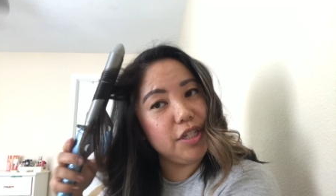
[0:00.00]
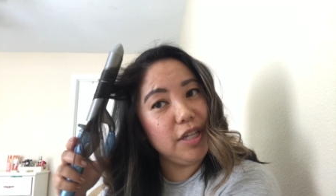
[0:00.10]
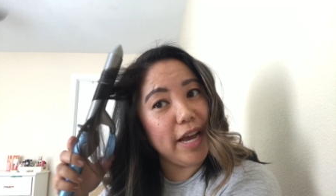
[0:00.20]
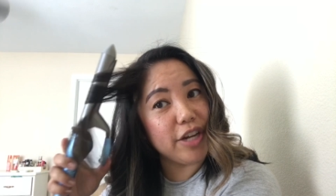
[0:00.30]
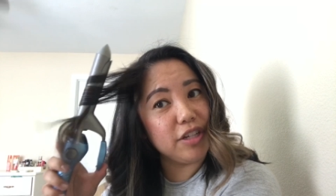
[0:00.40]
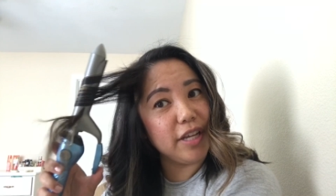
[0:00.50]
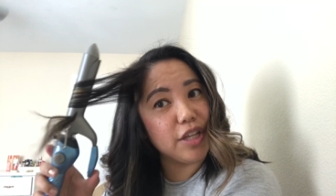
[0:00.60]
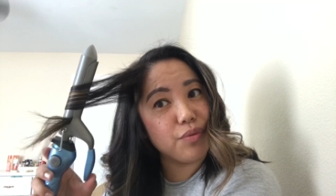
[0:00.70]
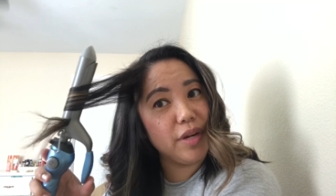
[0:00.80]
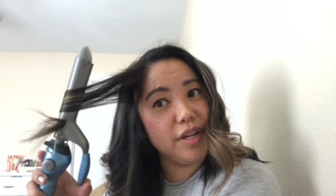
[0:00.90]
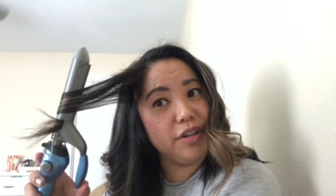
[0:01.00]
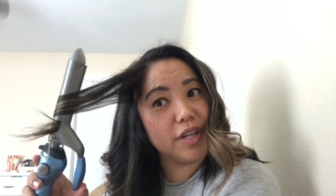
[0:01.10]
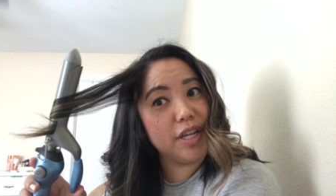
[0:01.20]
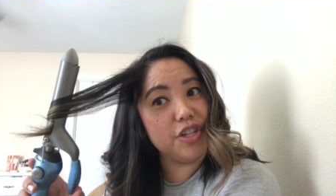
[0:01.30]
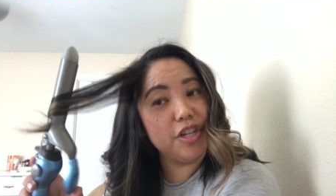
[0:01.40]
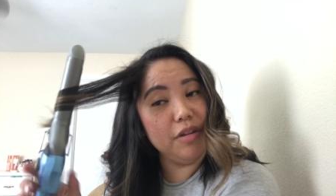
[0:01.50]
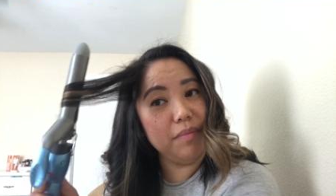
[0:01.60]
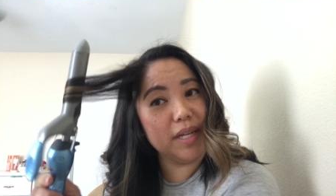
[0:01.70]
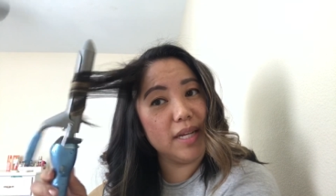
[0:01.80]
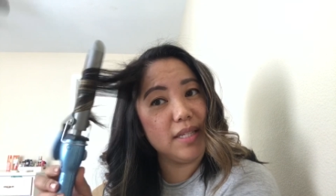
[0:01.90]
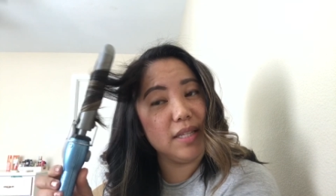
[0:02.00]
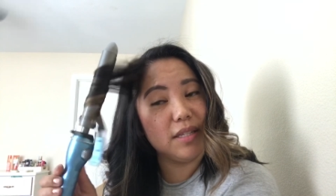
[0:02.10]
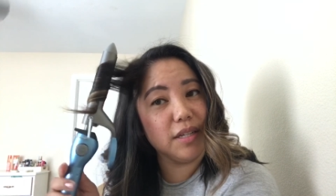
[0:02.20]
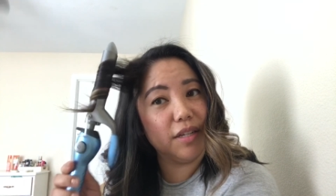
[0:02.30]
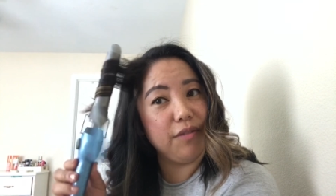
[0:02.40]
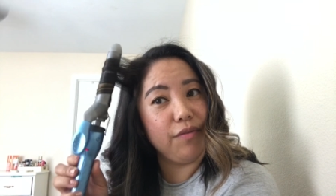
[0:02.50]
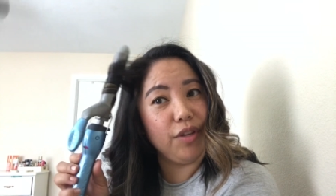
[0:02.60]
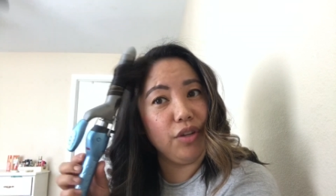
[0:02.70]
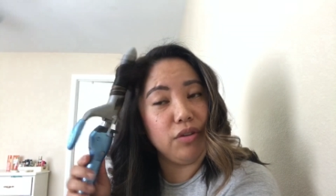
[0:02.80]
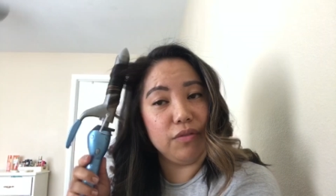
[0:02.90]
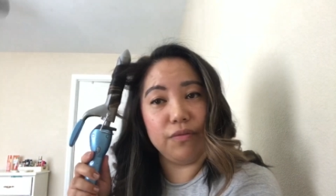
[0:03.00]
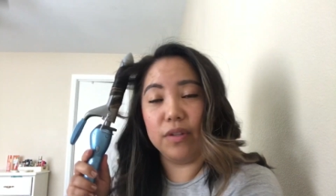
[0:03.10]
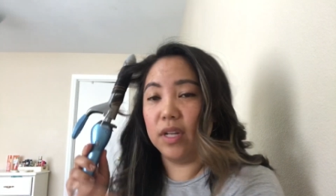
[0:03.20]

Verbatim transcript: she actually gets ready in her kitchen because it's a good view of